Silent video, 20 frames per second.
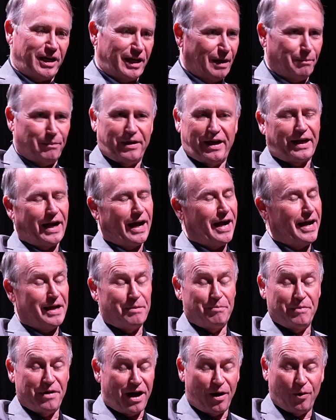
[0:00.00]
And I'm like, "I
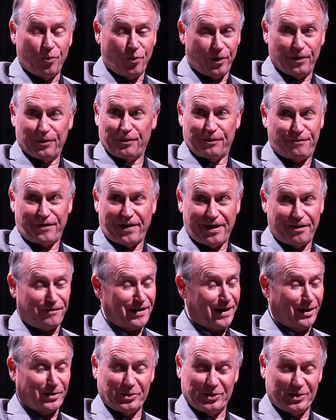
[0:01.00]
am not worth five
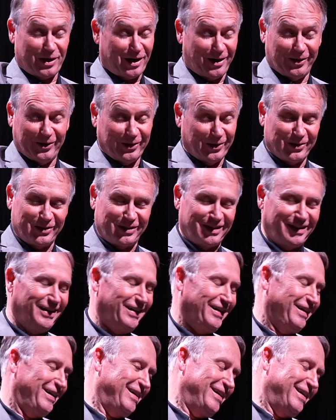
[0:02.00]
thousand
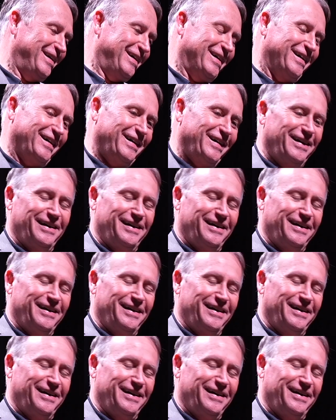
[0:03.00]
dollars."